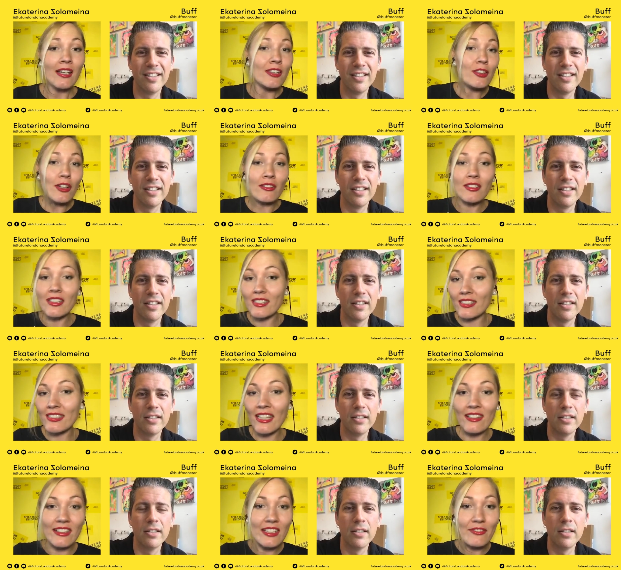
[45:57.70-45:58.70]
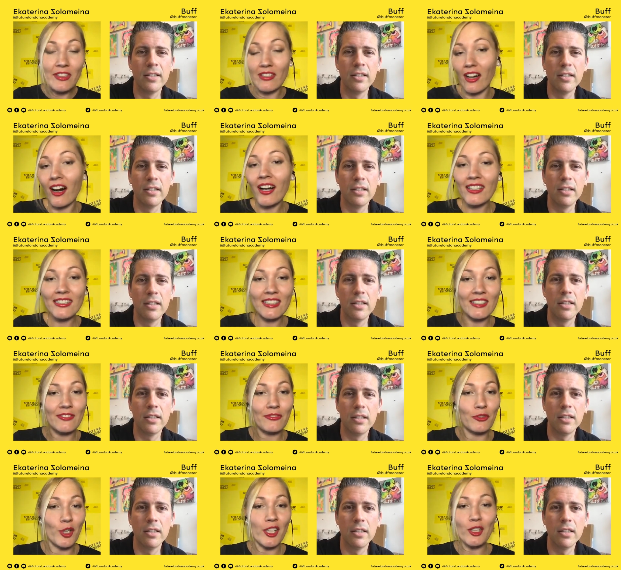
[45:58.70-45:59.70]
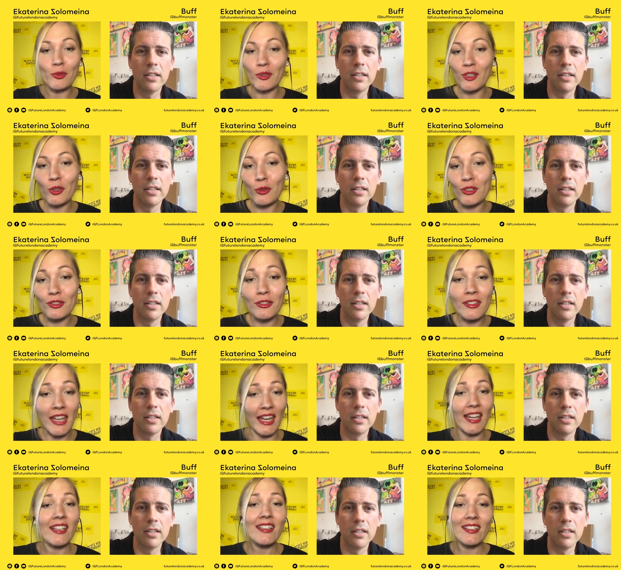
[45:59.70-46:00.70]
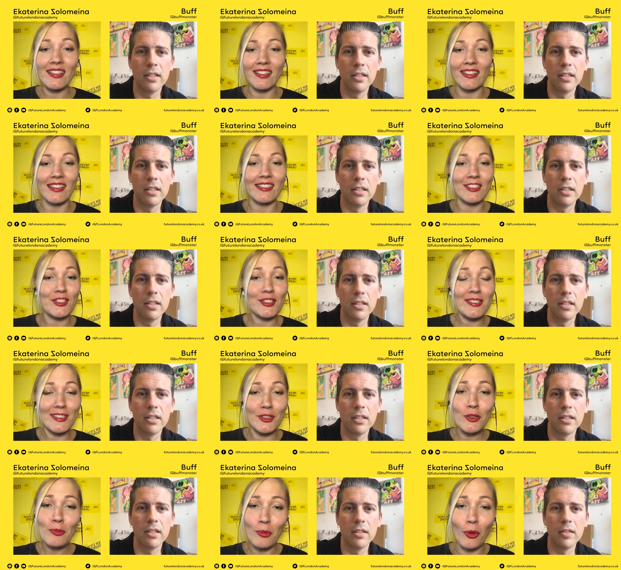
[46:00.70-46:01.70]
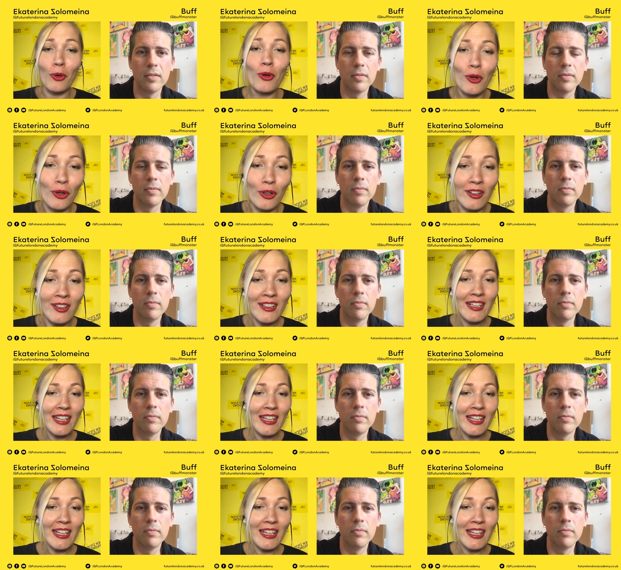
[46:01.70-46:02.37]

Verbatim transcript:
Speaker 1: not necessarily even artists, for anyone who's doing anything, just do more,